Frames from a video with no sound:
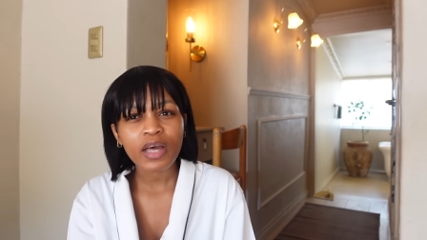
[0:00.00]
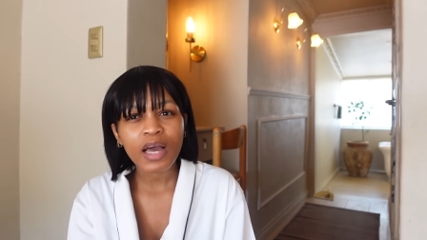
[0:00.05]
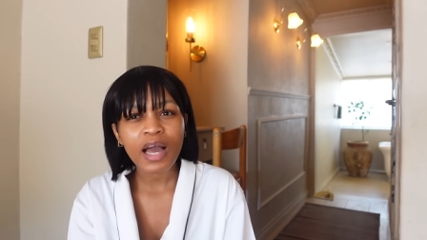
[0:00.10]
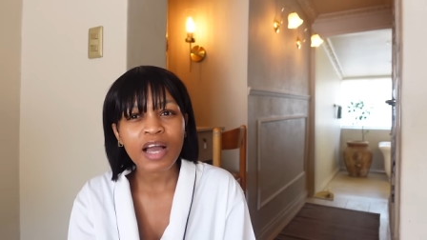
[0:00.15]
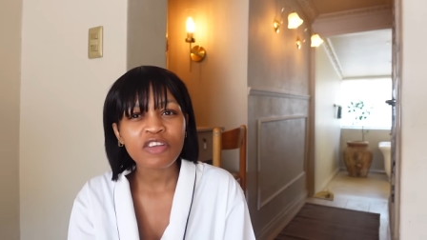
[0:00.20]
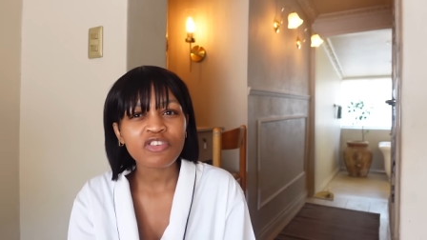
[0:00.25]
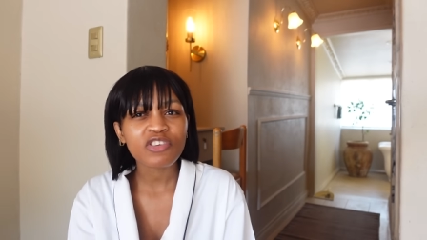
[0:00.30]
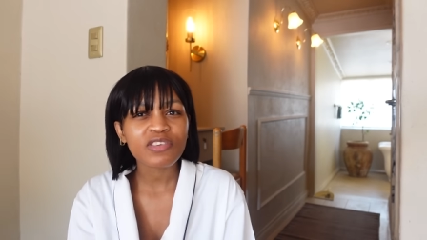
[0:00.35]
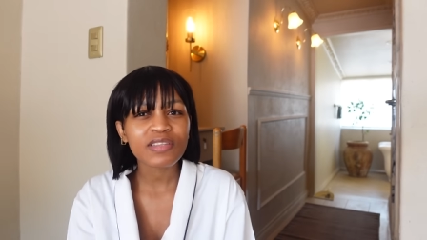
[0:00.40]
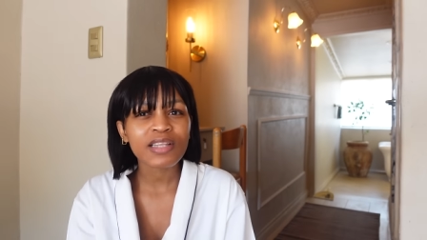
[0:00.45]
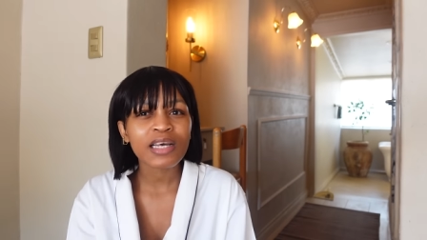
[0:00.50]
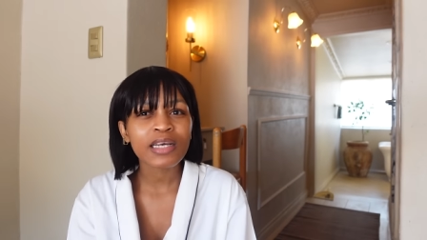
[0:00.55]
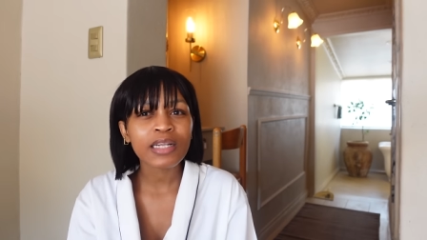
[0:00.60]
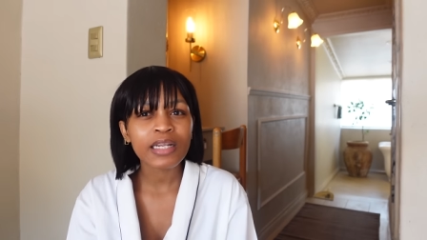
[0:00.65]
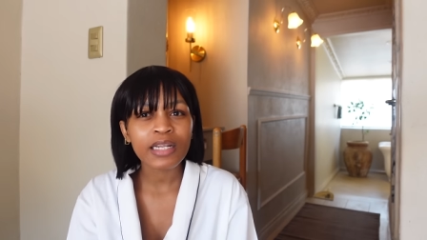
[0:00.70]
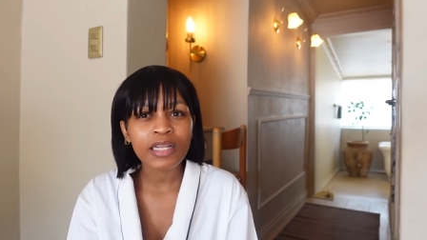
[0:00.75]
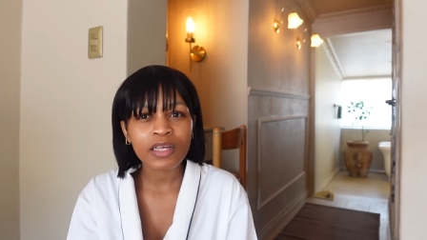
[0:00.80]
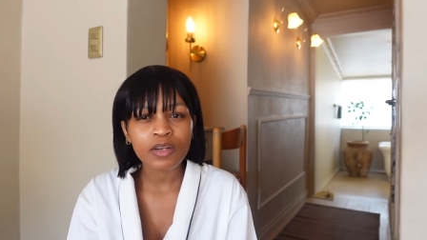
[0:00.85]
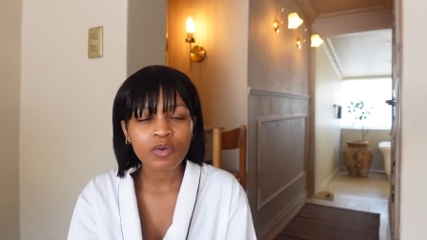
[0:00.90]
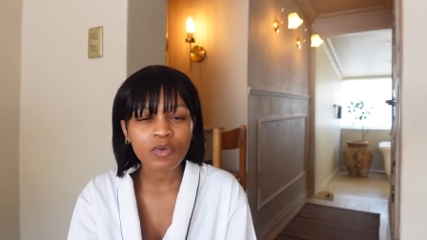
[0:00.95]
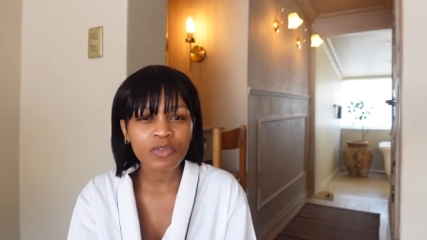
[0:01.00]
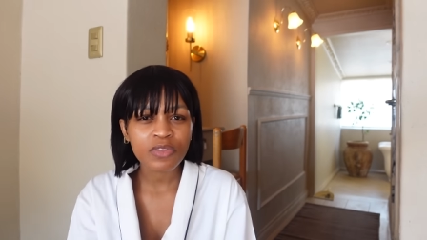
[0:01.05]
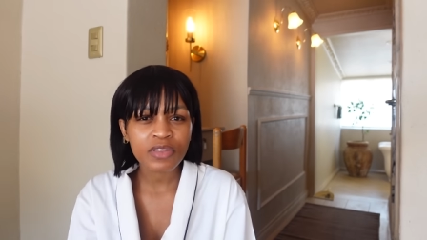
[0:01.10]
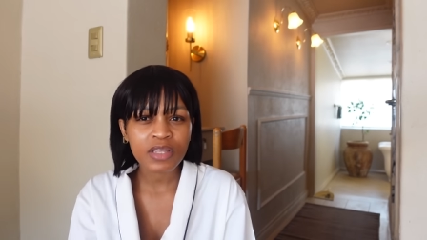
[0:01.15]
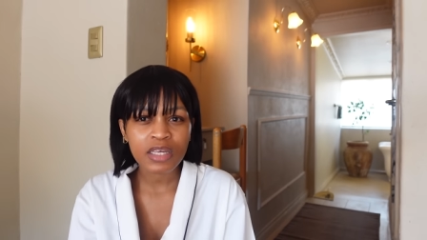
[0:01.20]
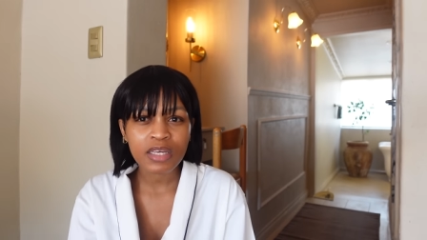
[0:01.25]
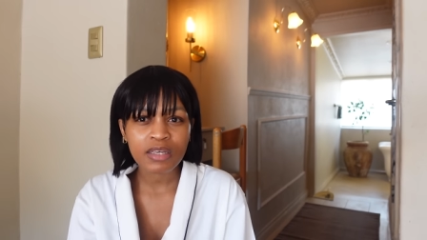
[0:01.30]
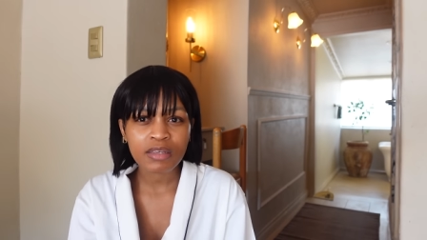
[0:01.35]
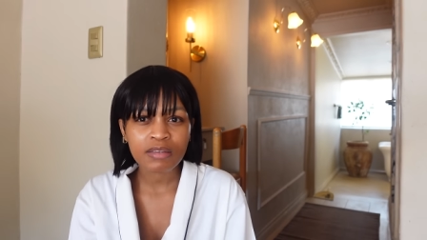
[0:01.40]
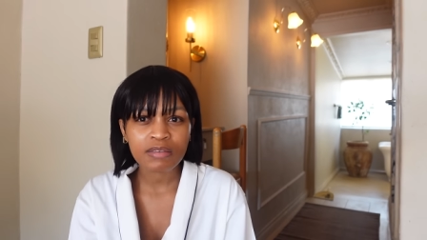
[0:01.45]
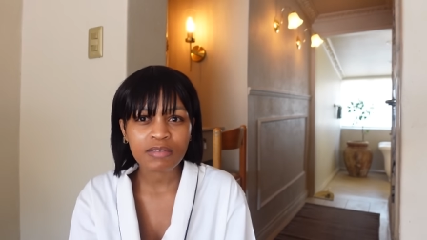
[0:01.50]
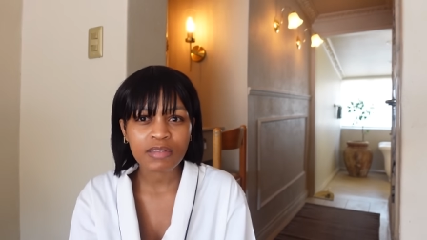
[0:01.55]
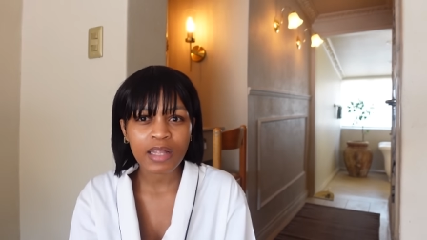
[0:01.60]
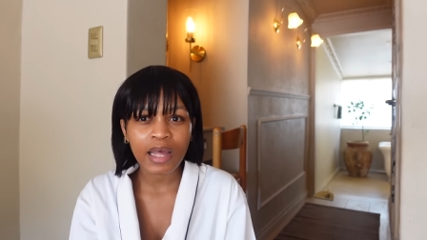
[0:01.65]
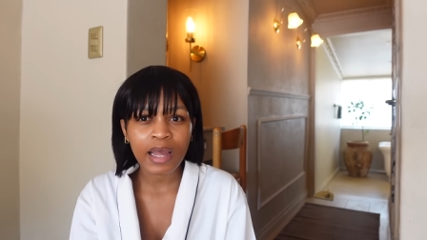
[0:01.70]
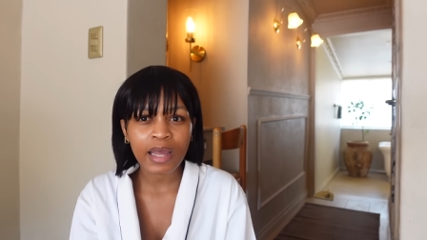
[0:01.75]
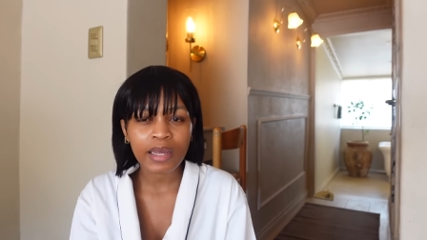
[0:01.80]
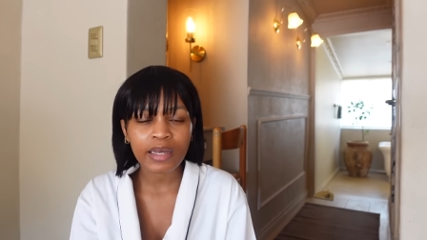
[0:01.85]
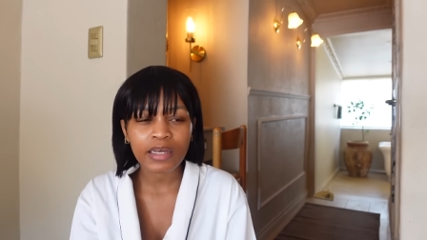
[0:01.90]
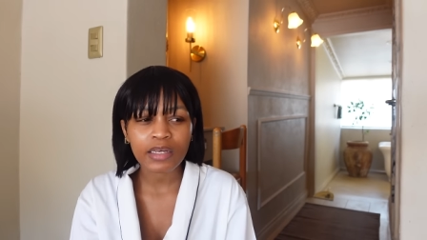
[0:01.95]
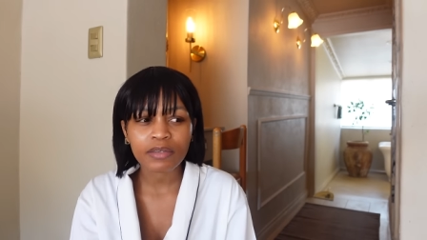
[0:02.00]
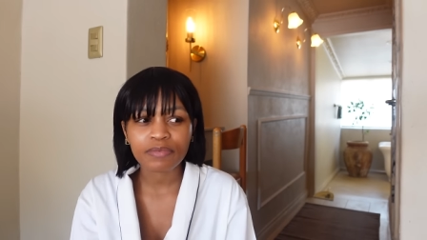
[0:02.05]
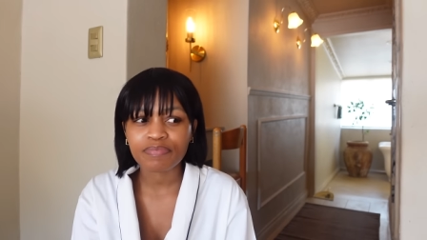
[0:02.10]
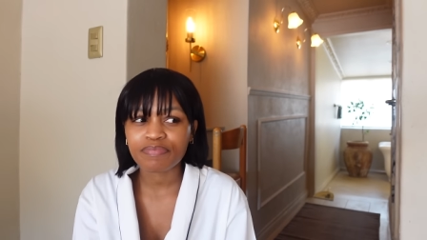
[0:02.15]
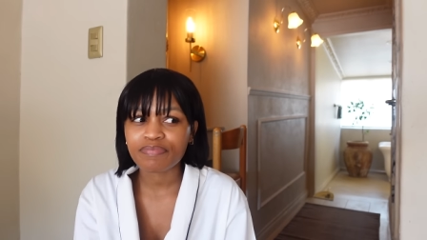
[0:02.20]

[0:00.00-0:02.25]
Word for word: are just like little things like